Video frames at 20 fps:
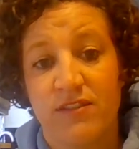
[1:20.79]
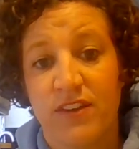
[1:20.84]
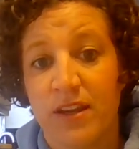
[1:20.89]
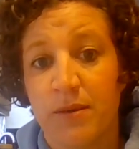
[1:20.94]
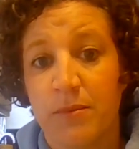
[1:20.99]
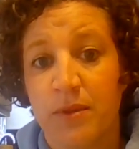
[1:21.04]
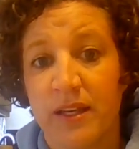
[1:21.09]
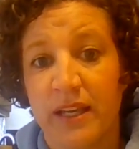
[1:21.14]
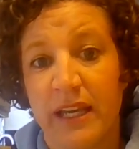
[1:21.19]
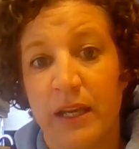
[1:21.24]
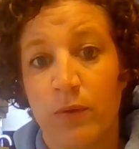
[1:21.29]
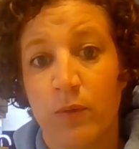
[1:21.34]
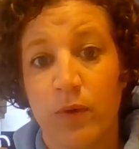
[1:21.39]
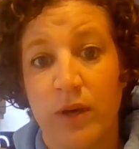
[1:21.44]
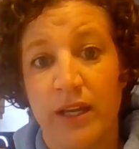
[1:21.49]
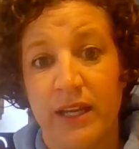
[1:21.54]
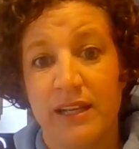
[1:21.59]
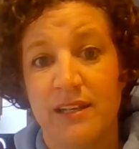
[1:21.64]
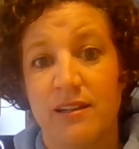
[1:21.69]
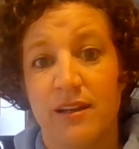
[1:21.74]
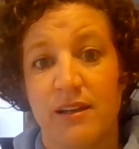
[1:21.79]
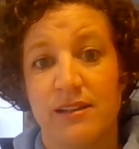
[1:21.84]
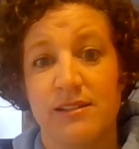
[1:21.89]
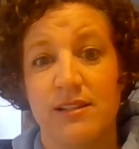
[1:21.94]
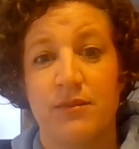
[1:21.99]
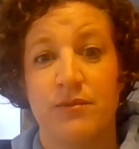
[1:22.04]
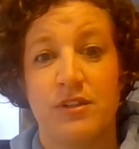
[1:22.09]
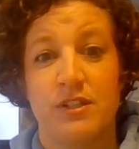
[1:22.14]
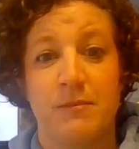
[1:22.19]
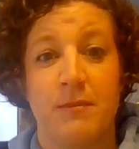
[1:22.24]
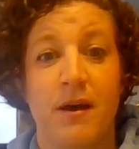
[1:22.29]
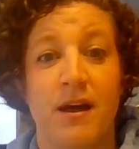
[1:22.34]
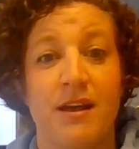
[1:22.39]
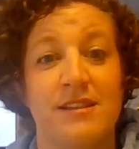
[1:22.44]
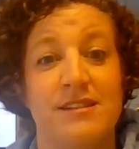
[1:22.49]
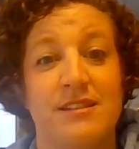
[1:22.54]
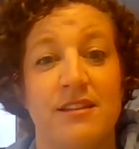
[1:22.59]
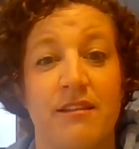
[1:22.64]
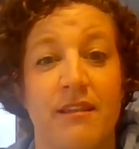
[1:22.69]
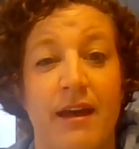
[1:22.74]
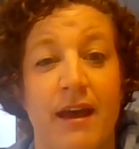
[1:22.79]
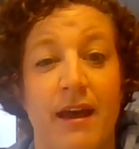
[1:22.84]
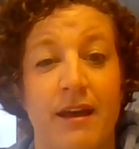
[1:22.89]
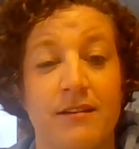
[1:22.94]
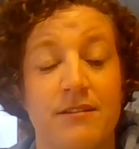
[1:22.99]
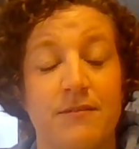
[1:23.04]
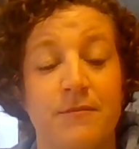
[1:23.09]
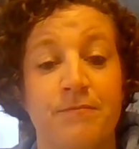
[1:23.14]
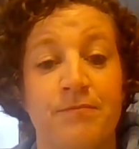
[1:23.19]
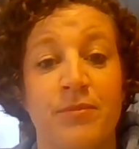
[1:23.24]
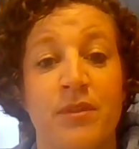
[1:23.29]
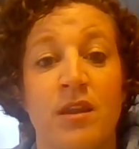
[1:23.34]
family and what he does in response to that.